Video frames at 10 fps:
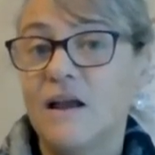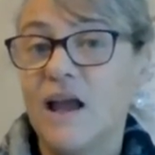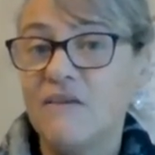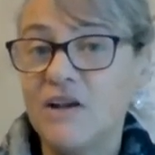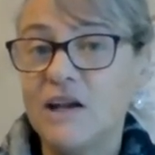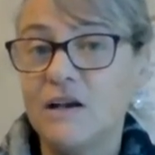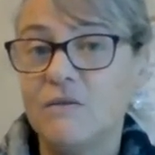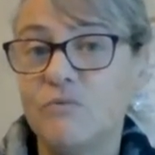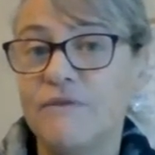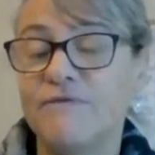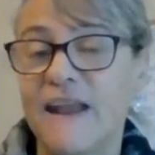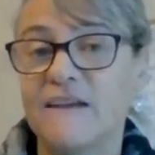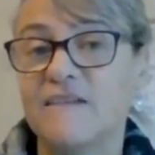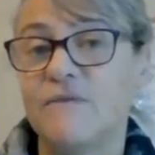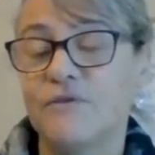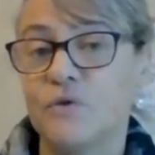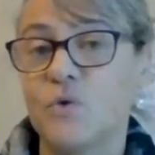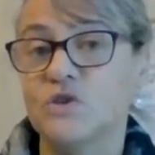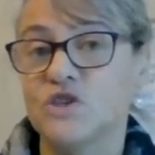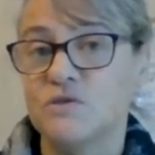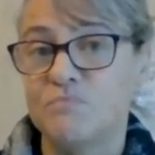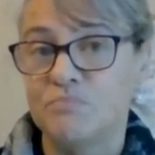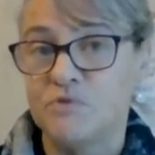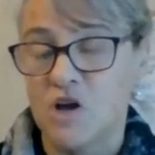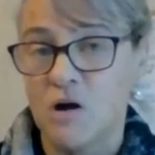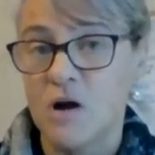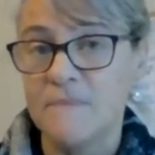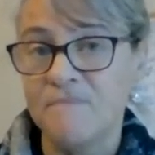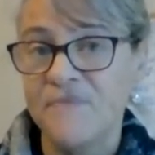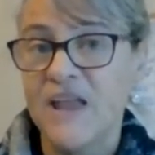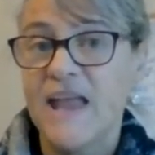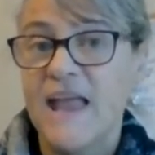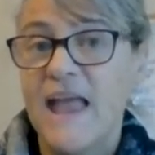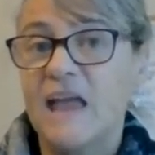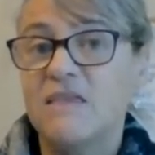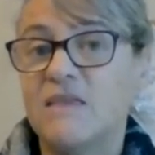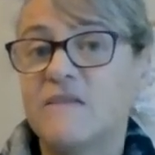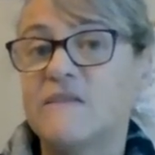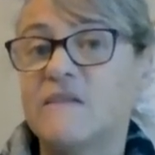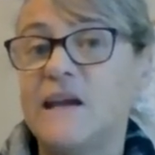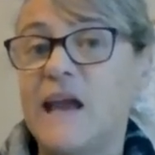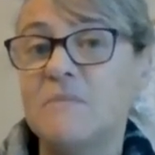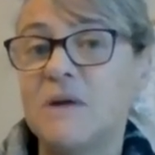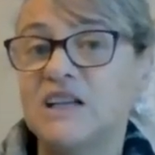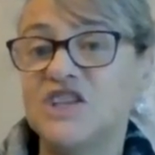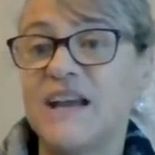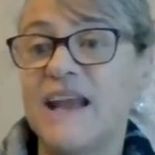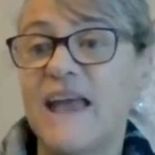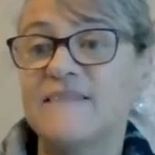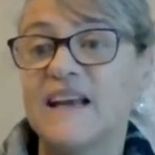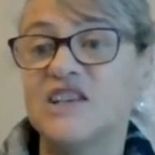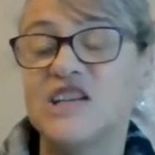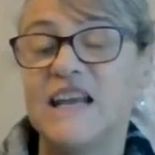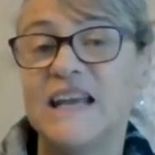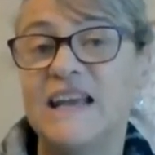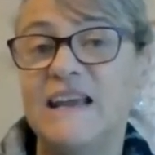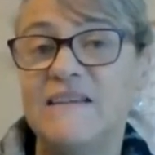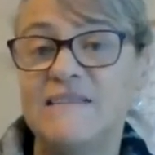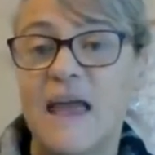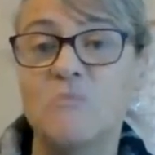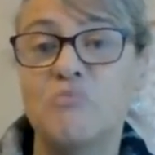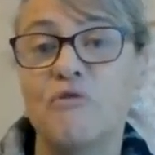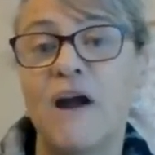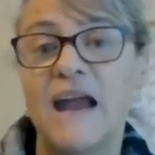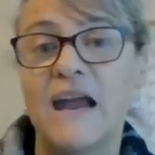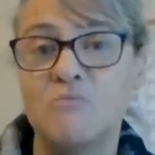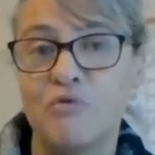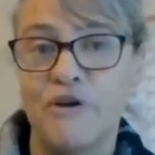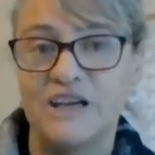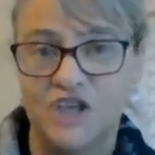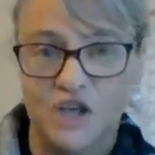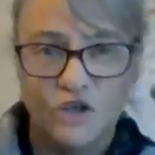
have a little reflective thought time and see how much it has actually eased that brain pressure.